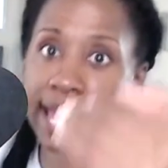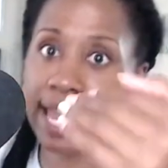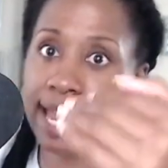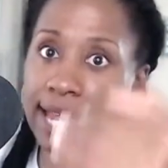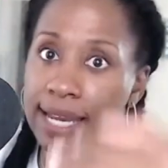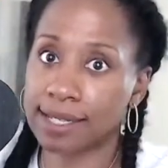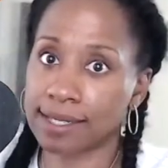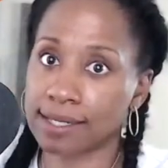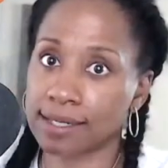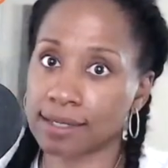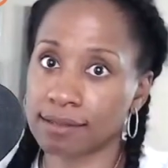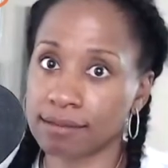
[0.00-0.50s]

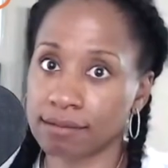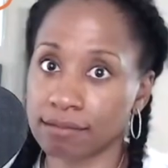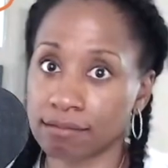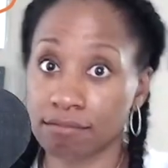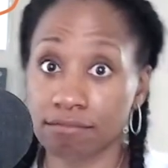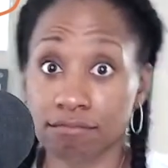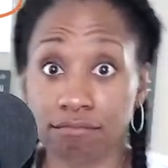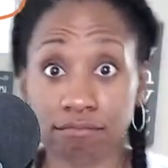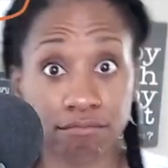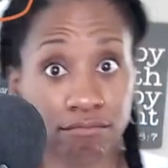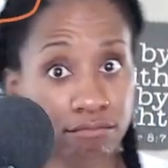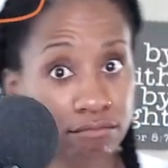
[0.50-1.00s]
it.
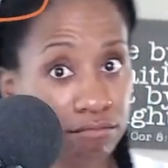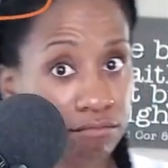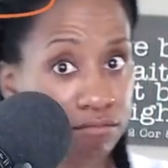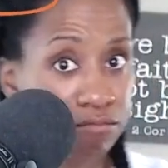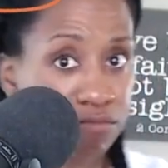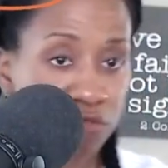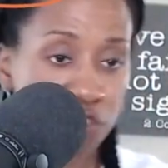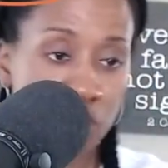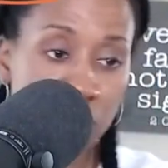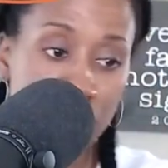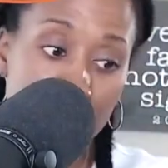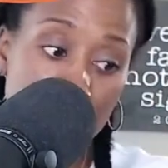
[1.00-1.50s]

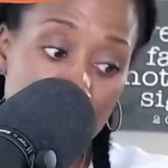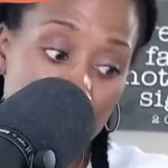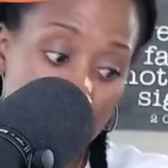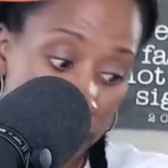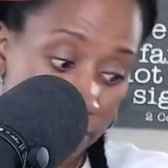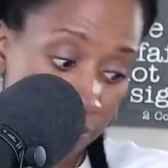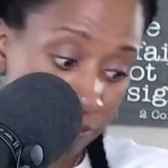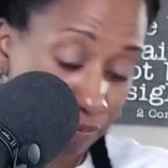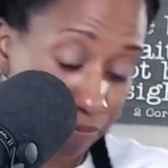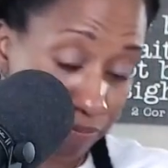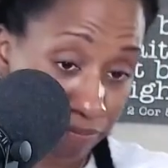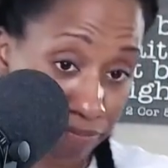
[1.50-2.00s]
Just
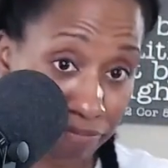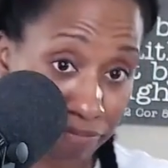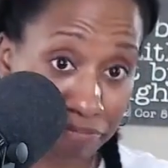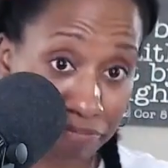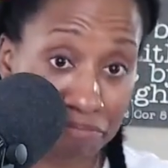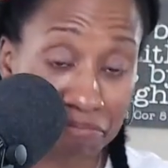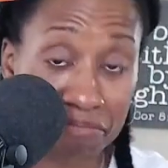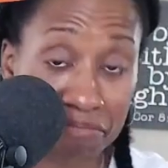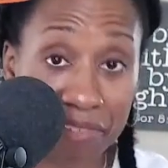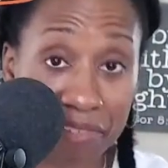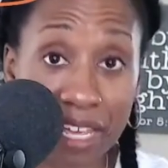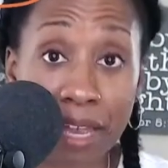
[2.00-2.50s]
saying.
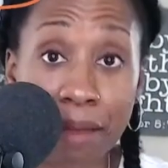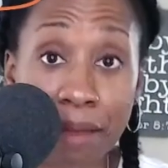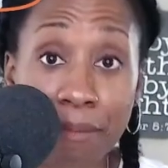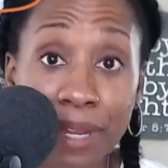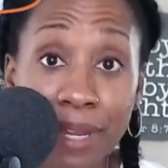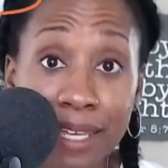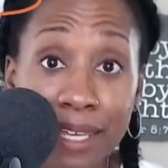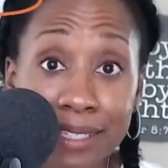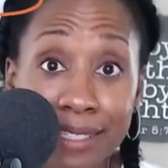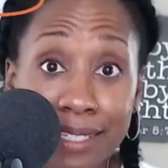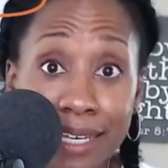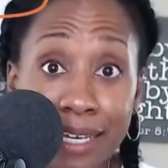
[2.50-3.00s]
I'm
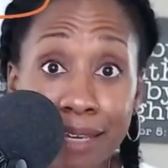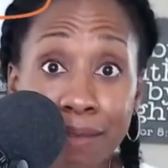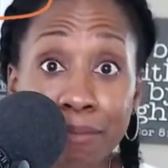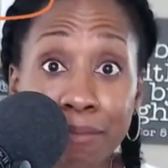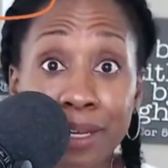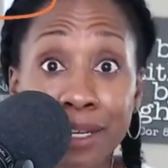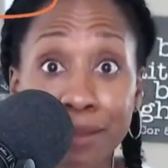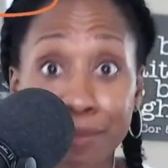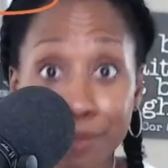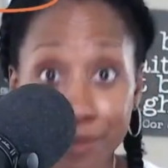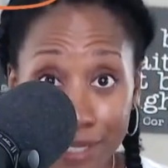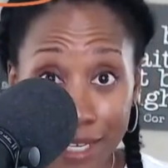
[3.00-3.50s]
not saying, but
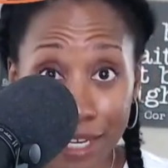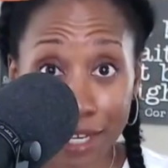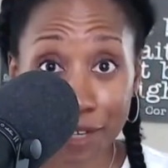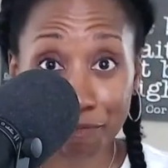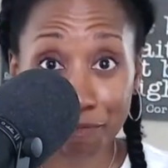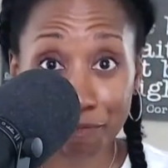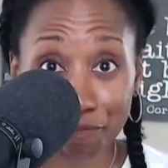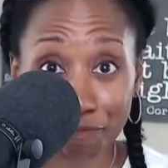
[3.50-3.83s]
I'm saying.